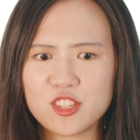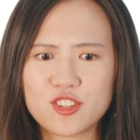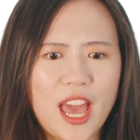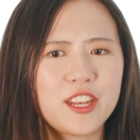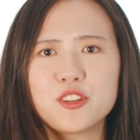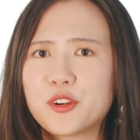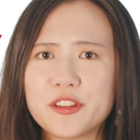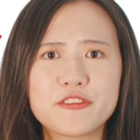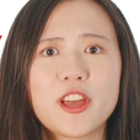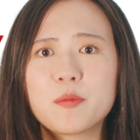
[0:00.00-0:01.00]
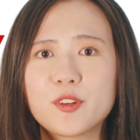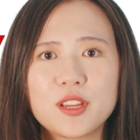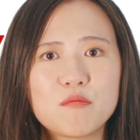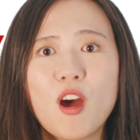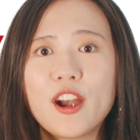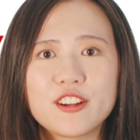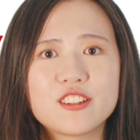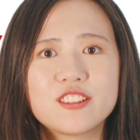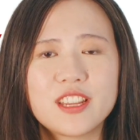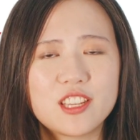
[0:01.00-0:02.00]
January, February,
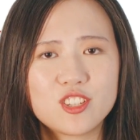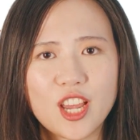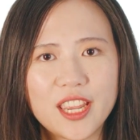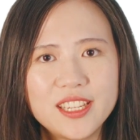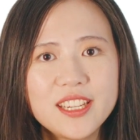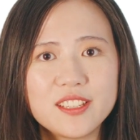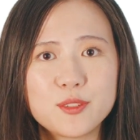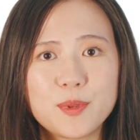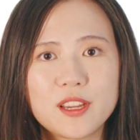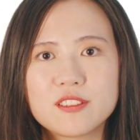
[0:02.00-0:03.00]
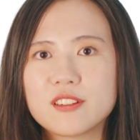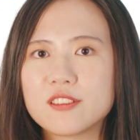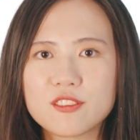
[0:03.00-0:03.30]
March in Chinese? Because there's